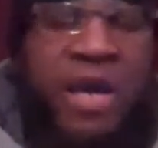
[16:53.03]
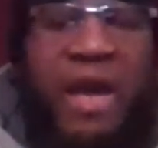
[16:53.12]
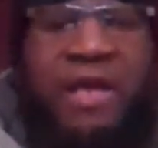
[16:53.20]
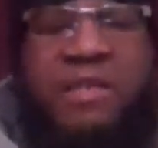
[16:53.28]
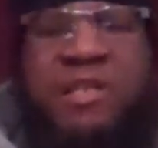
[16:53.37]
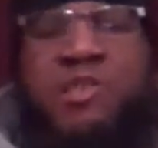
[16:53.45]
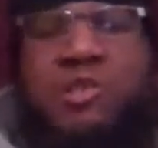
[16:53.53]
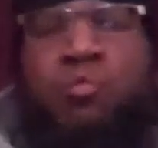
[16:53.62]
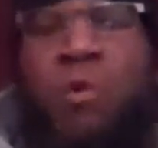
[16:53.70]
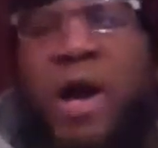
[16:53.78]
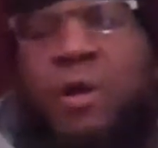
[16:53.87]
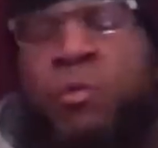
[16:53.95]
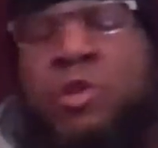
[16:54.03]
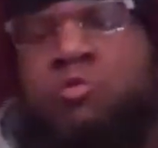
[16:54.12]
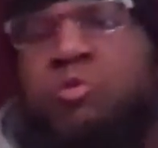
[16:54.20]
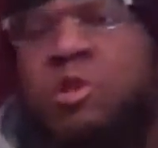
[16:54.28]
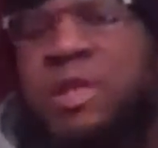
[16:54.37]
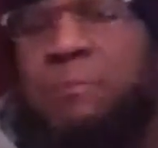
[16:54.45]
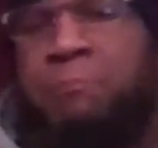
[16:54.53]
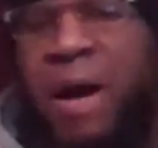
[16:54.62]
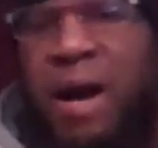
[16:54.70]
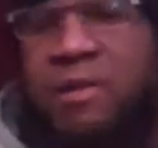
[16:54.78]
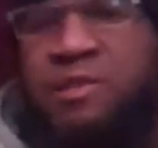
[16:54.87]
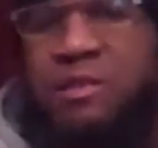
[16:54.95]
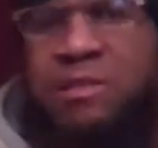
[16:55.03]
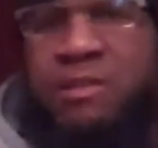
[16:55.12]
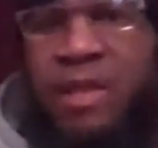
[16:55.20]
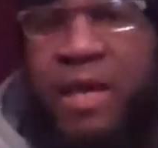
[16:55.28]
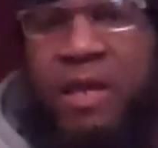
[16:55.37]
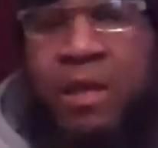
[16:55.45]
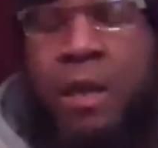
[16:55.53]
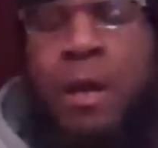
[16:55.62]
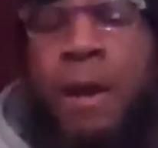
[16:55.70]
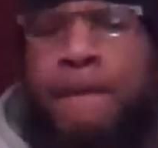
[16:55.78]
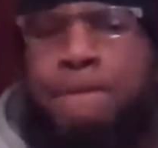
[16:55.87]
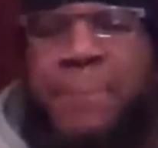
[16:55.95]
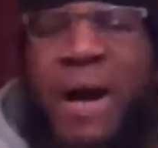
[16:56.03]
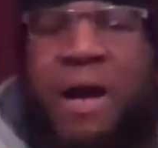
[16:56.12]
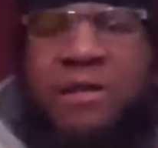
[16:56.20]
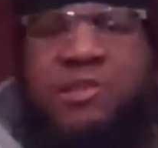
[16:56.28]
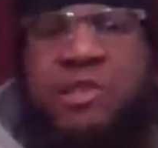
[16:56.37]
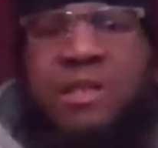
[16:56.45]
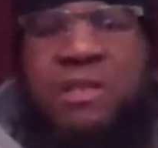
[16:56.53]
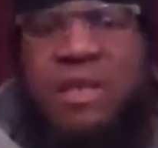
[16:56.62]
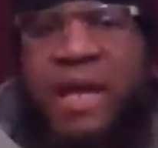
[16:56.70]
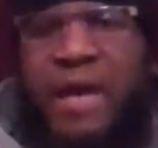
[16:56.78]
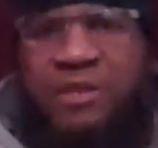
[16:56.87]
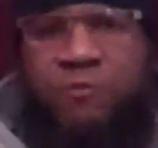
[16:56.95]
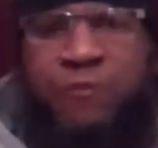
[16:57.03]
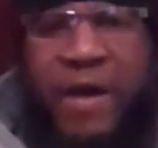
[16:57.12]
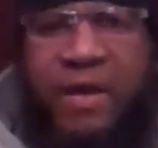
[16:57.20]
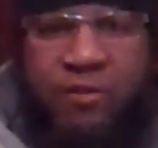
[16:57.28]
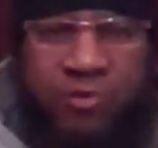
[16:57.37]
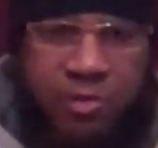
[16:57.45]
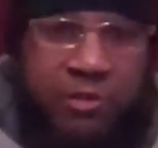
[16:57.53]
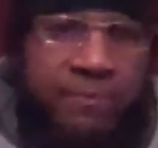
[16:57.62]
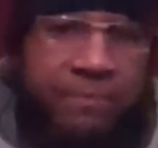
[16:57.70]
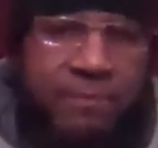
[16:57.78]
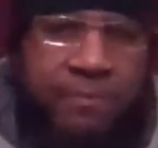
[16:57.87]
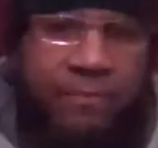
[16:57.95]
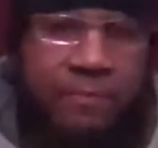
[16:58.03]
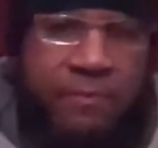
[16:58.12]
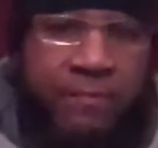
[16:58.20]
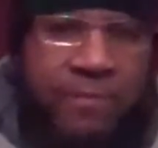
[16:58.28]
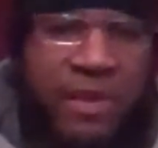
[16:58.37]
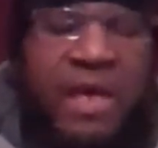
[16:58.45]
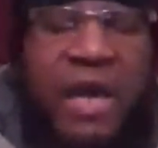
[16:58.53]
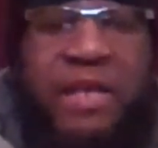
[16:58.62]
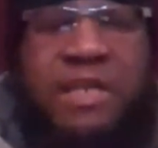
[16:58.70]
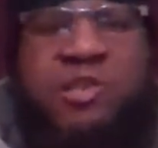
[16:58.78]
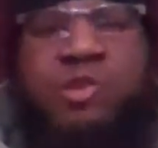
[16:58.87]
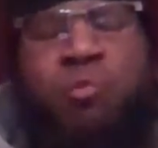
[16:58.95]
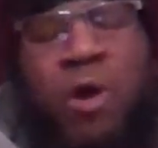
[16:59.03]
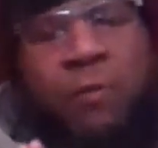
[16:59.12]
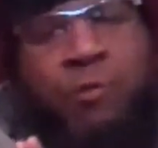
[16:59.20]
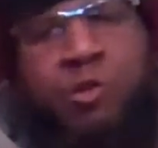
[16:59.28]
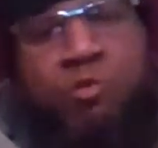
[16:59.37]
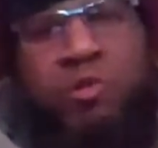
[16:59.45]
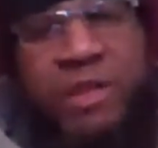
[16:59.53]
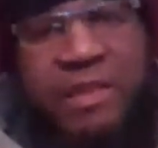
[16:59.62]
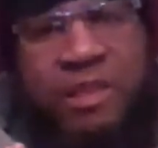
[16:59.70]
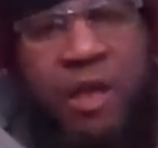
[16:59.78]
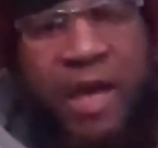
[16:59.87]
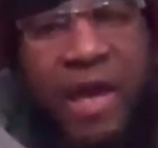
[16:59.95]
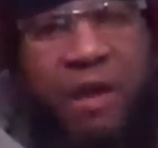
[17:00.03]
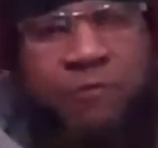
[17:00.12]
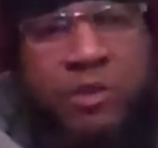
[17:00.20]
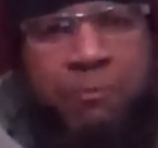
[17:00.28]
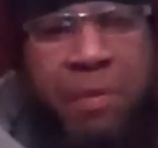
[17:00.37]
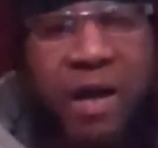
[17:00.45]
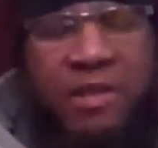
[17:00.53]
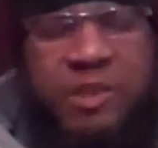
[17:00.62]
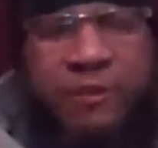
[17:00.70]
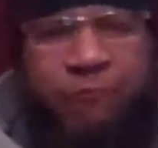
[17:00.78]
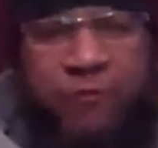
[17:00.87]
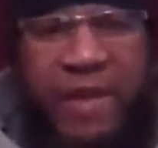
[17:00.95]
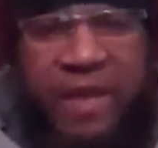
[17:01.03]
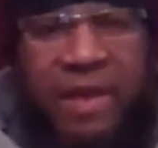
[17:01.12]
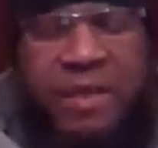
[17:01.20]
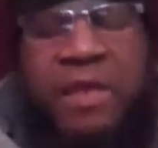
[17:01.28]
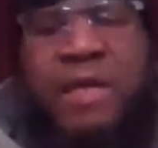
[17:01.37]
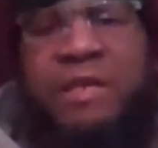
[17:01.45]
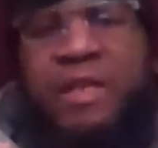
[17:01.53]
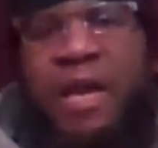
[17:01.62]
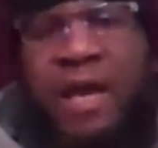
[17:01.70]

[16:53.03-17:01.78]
And this is why when you look at boxing today, boxing lacks fighters. And this is why when you look at the average boxing fan, the